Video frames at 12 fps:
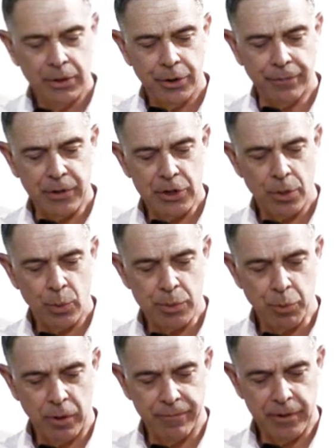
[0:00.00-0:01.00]
The vision was
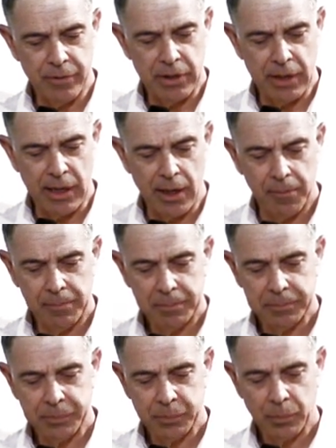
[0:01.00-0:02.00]
more vivid now.
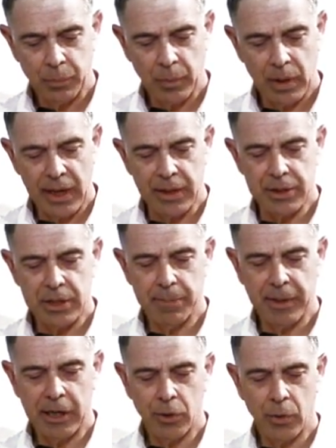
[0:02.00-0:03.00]
I could see
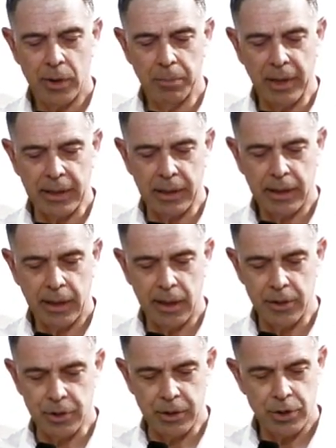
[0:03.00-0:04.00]
my crib like a
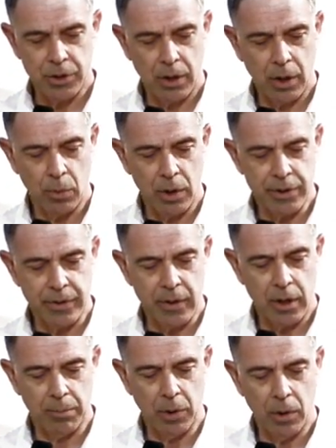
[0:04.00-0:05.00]
cage in the stark walls of the
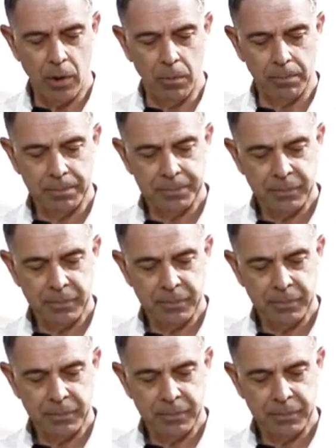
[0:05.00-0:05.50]
humble home.